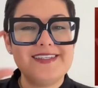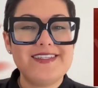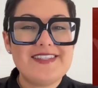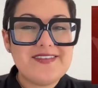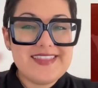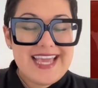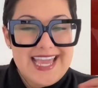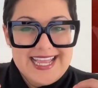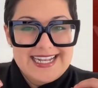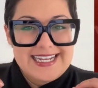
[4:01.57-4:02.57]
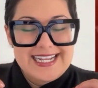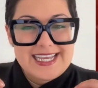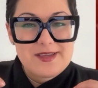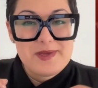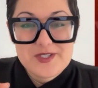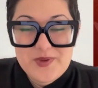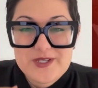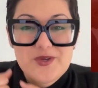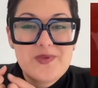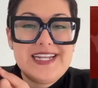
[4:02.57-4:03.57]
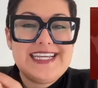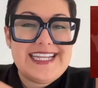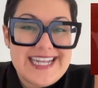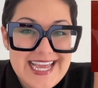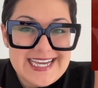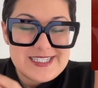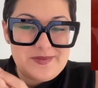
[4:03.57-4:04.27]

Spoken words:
So then, because we also want to connect,